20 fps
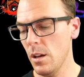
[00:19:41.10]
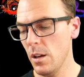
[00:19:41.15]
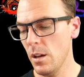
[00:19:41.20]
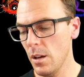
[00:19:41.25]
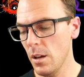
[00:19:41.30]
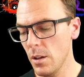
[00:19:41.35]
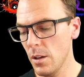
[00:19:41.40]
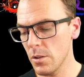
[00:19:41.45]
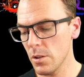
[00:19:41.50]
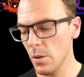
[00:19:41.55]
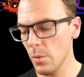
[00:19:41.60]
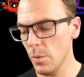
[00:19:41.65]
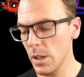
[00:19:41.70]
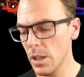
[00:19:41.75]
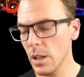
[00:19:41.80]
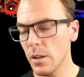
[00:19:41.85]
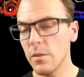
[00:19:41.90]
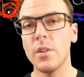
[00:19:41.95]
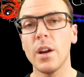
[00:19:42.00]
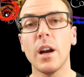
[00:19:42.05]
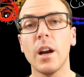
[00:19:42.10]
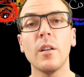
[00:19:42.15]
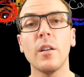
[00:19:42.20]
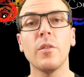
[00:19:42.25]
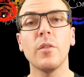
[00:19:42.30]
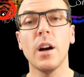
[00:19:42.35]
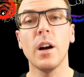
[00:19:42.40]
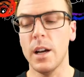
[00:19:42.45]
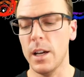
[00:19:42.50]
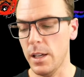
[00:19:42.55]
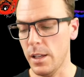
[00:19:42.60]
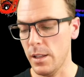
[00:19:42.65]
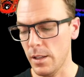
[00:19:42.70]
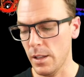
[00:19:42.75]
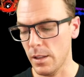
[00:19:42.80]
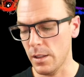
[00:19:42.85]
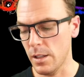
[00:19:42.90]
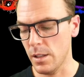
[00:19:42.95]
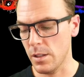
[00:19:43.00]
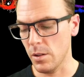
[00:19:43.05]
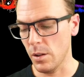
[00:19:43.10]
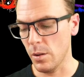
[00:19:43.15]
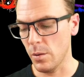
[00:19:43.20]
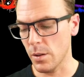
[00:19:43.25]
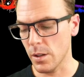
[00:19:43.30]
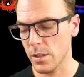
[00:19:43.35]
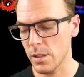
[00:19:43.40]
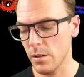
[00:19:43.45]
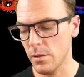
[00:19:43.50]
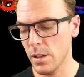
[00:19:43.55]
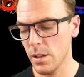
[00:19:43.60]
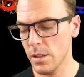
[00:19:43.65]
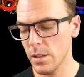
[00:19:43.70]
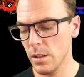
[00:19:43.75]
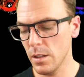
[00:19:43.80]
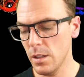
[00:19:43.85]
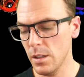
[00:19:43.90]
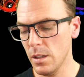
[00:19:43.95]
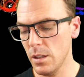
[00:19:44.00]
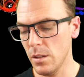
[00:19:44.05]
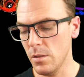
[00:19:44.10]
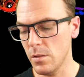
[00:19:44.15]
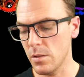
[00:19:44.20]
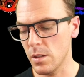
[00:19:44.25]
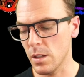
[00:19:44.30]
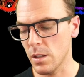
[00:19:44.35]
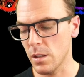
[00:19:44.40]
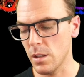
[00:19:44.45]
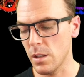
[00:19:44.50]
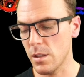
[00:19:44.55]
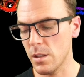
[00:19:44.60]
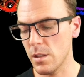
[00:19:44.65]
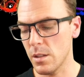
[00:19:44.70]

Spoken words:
So we can verify that this all works out nicely using this